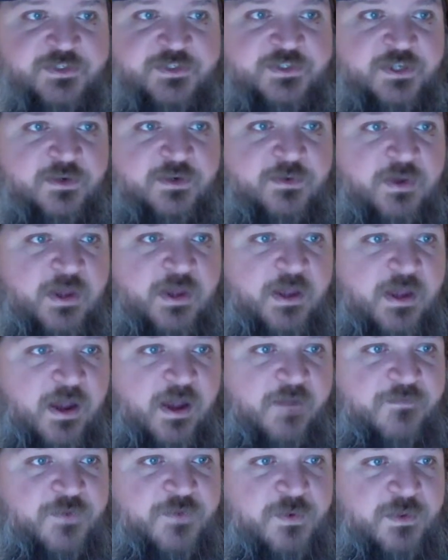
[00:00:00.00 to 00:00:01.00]
So
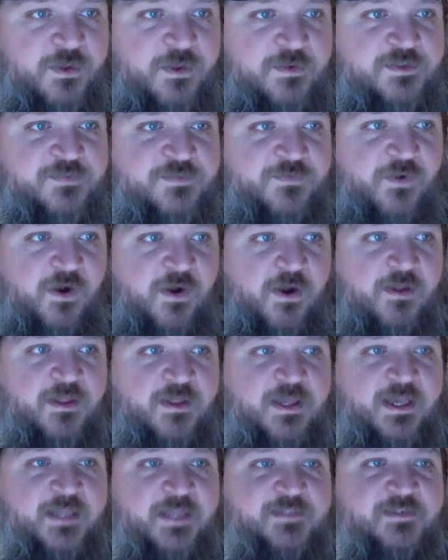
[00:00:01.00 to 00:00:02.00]
a few of those fall,
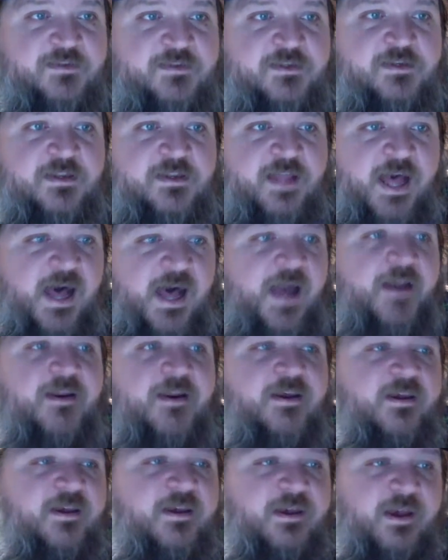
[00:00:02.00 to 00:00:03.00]
he gets a little hot,
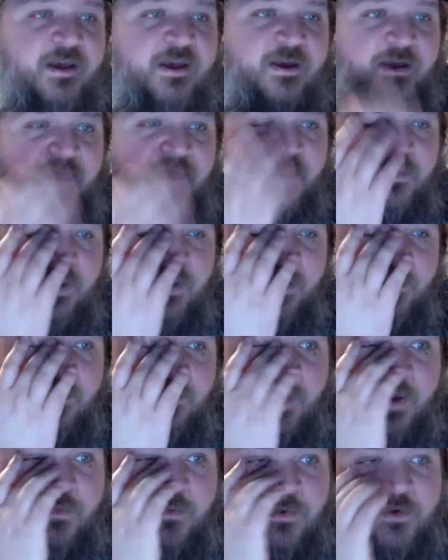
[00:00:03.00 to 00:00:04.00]

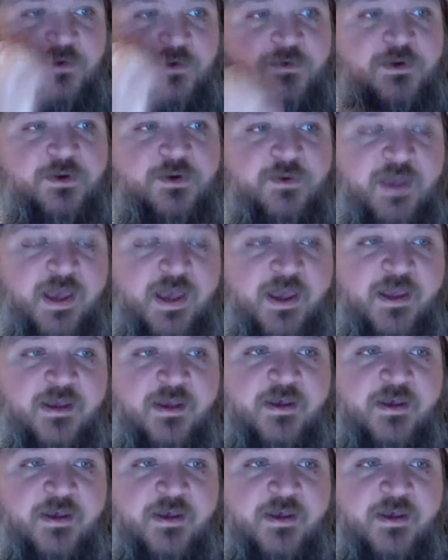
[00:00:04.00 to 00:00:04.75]
and we're doing okay.